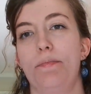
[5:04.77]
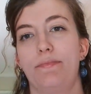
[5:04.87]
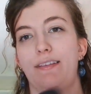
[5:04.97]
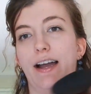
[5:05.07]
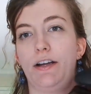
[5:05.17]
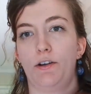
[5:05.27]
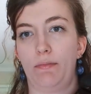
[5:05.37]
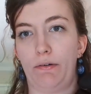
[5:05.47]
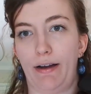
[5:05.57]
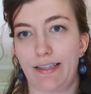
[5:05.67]
I know my
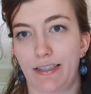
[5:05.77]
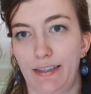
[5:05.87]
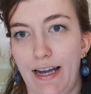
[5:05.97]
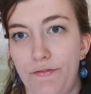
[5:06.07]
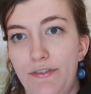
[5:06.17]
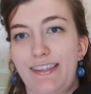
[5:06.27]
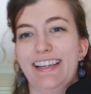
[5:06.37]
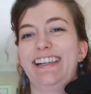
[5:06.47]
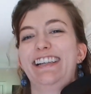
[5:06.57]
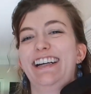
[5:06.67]
rights and lefts.
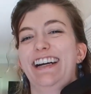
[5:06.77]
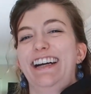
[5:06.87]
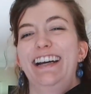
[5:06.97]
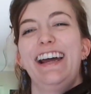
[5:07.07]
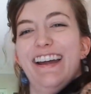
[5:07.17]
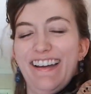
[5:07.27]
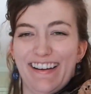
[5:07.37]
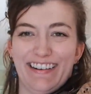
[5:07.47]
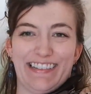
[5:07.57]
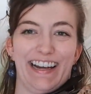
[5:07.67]

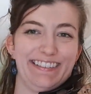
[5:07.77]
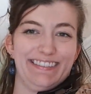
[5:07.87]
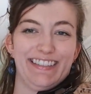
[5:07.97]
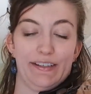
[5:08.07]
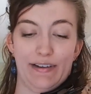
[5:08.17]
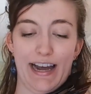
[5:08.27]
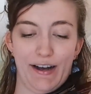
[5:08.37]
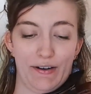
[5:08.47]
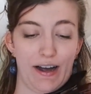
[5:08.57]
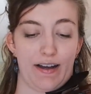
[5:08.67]
Okay, so
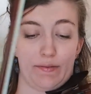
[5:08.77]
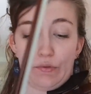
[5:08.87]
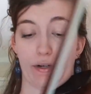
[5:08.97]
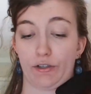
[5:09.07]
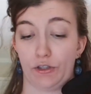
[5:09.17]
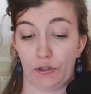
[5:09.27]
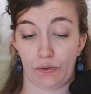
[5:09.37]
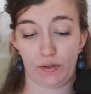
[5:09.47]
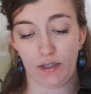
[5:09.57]
now I'm going to